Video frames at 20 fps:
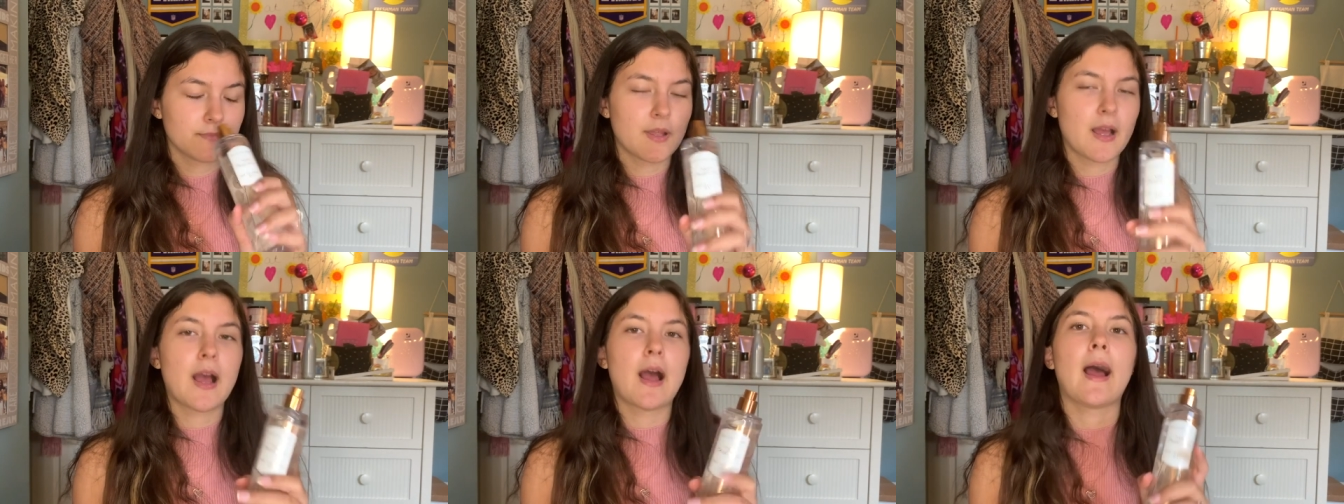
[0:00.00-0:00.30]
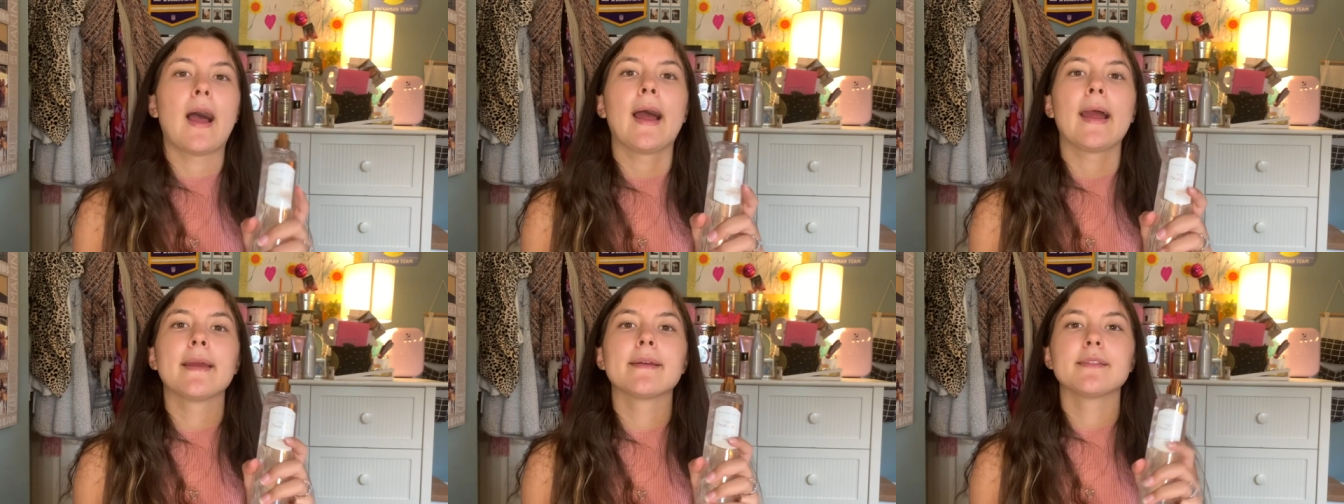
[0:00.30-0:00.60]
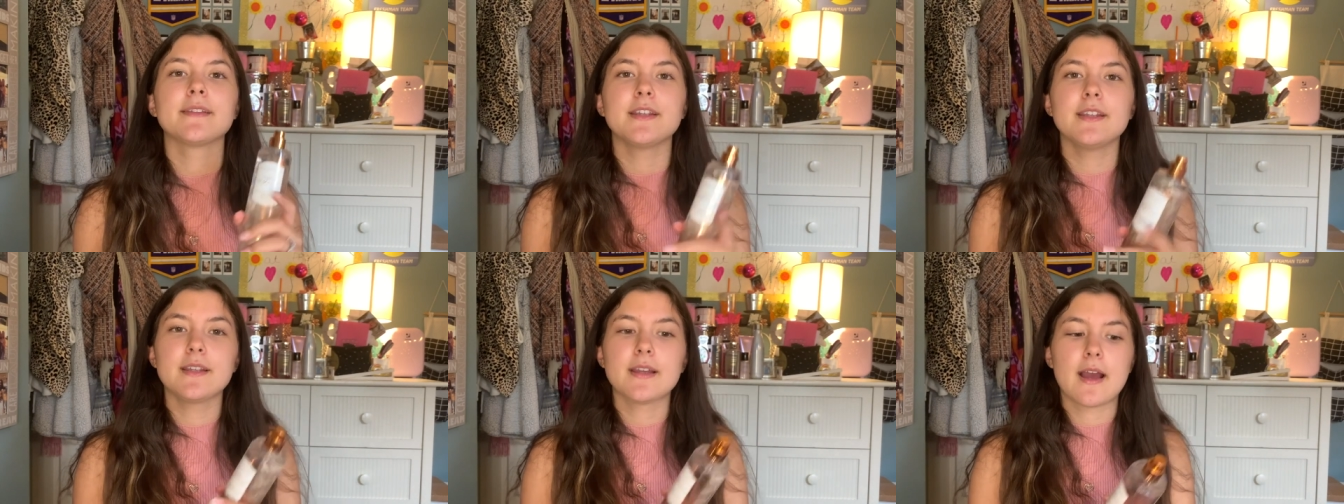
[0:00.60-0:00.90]

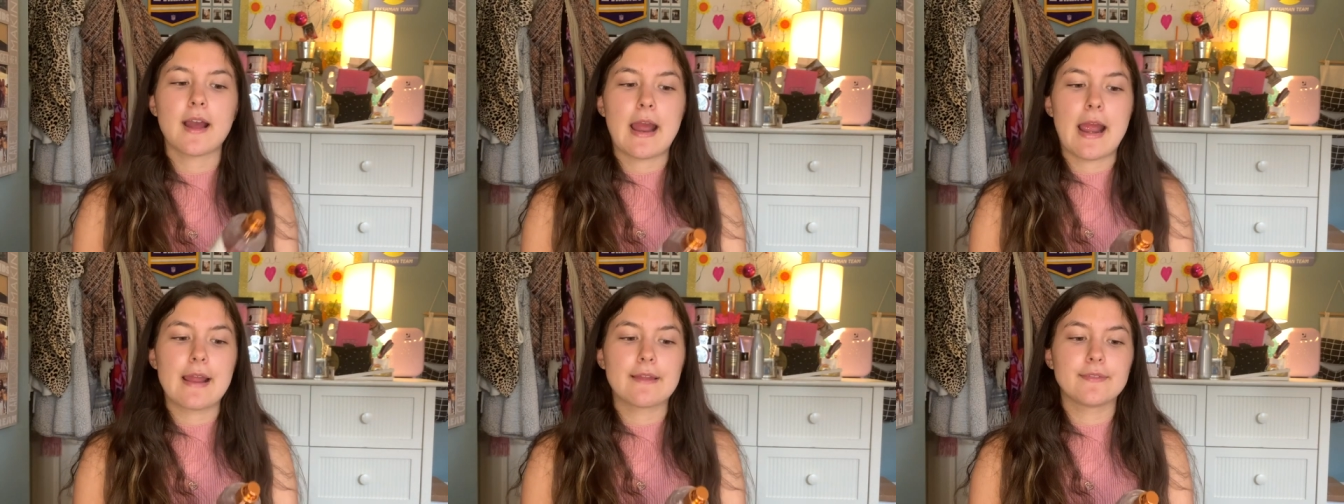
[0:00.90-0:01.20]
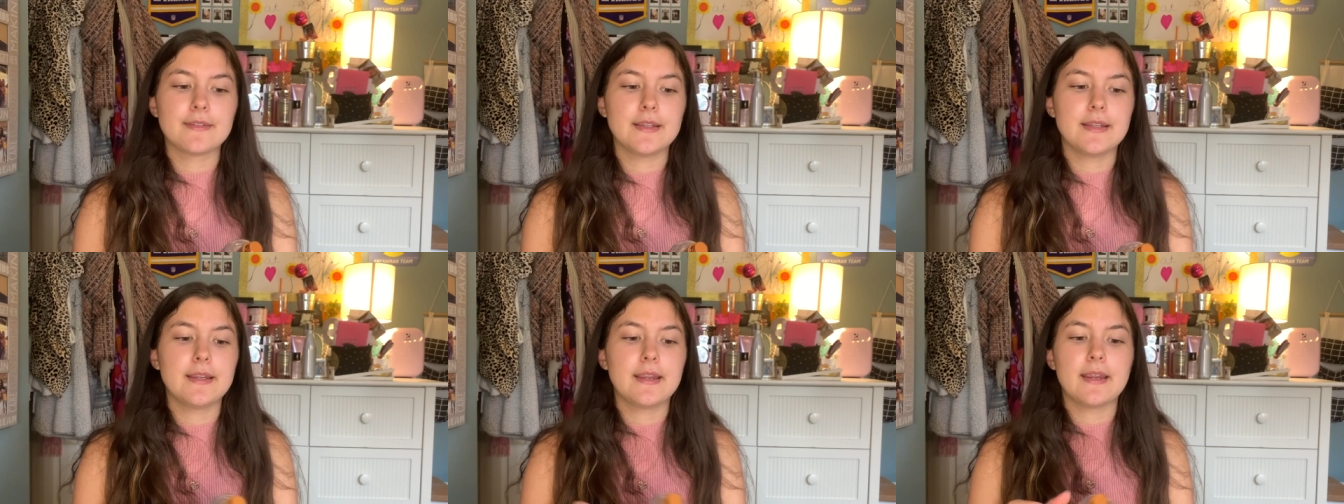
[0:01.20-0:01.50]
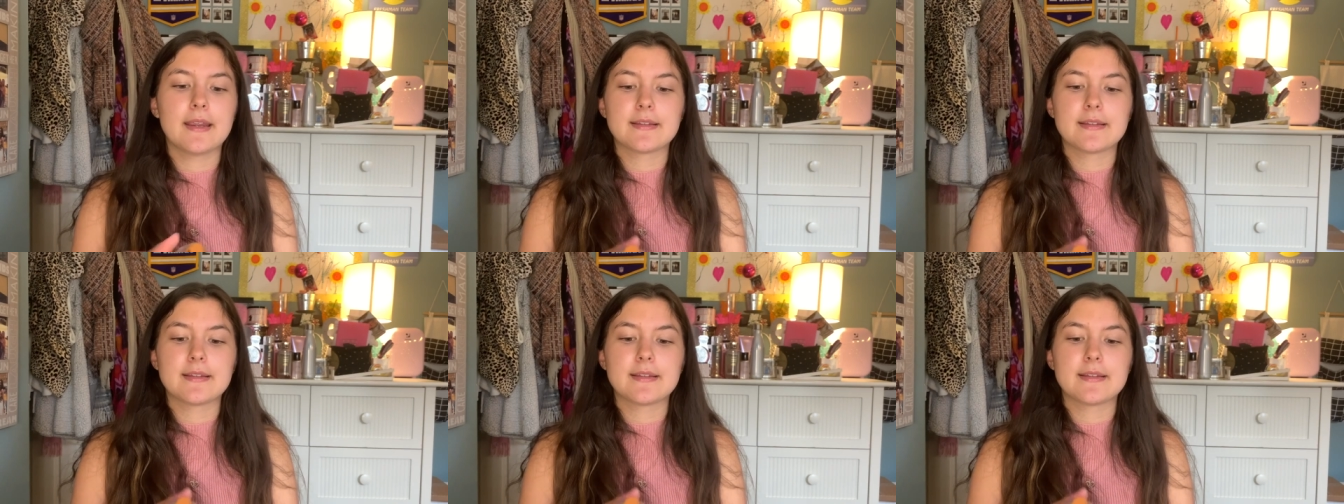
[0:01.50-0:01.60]
highly, highly